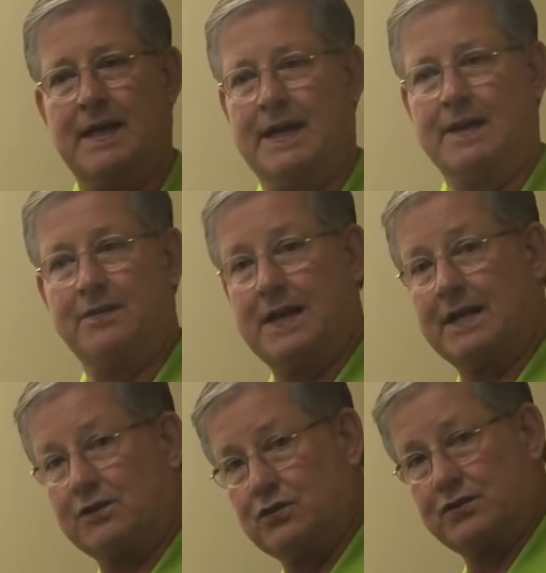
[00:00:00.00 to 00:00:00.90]
and
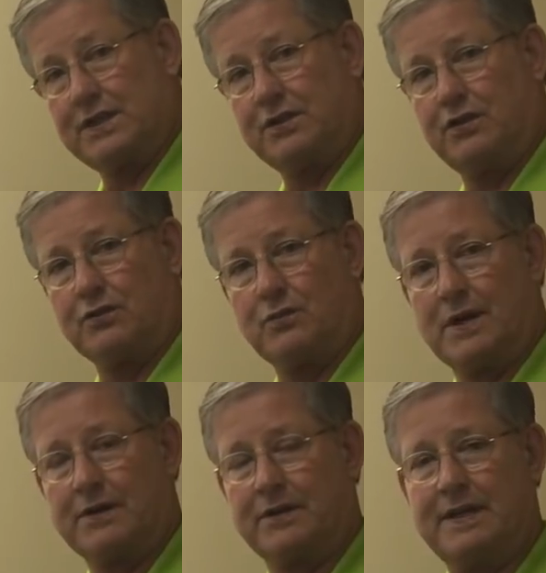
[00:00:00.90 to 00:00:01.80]
that goes into your
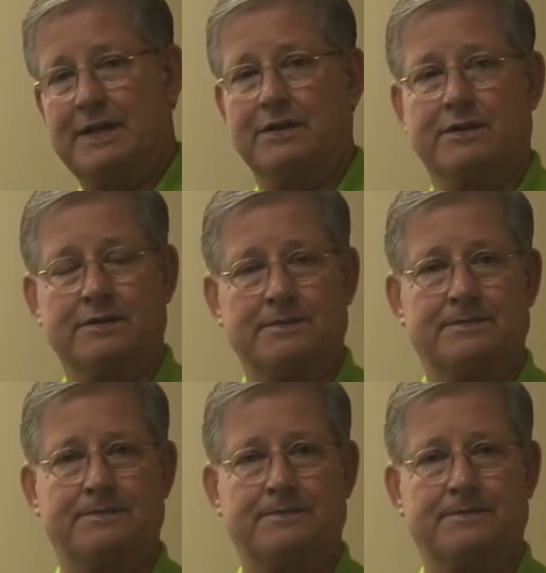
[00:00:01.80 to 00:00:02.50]
water heater